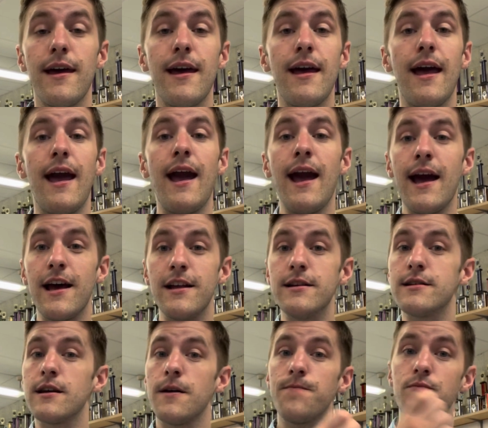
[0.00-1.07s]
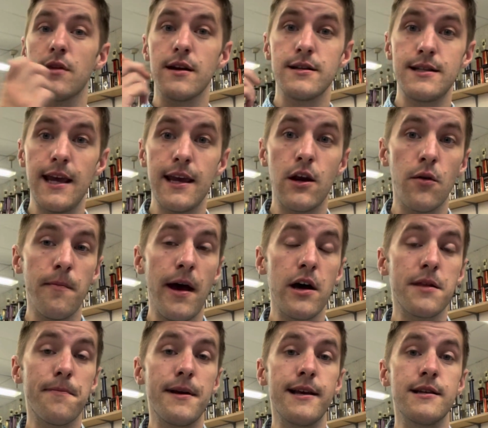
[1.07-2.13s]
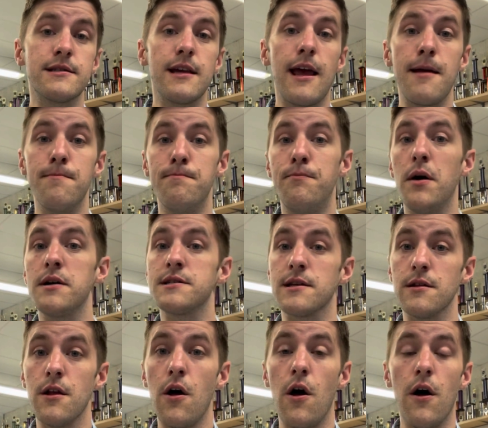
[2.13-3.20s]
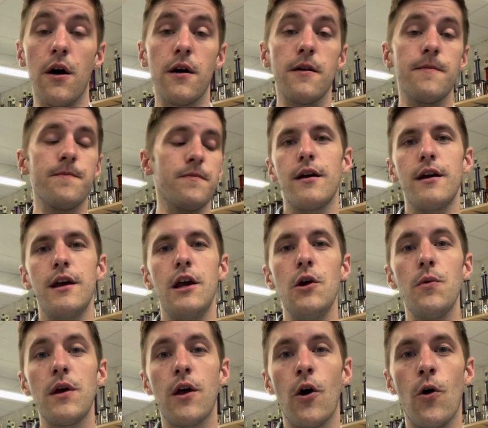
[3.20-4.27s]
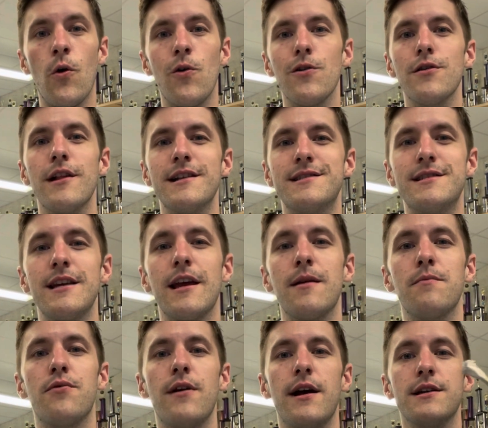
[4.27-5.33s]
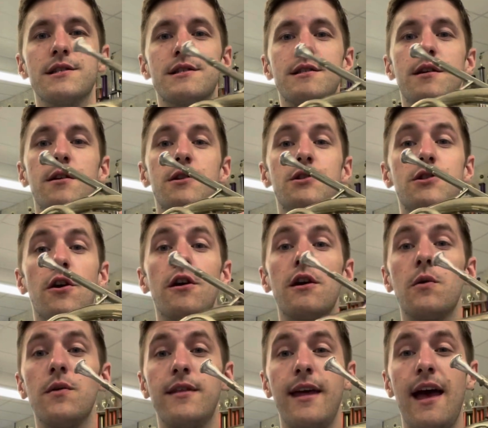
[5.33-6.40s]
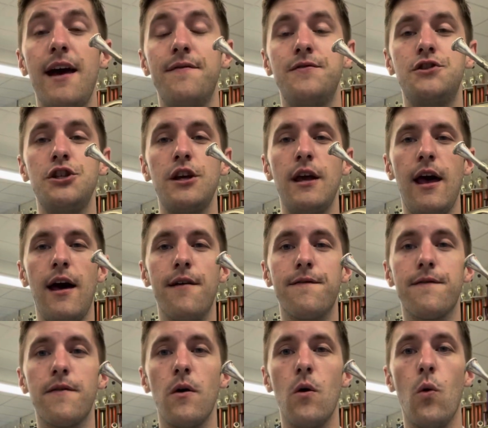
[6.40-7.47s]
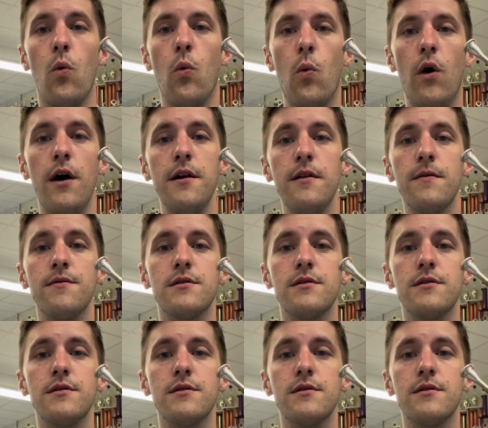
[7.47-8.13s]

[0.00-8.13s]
it and take your mouthpiece and buzz along. Here we go, let's sing and press, starting with FGF. 1,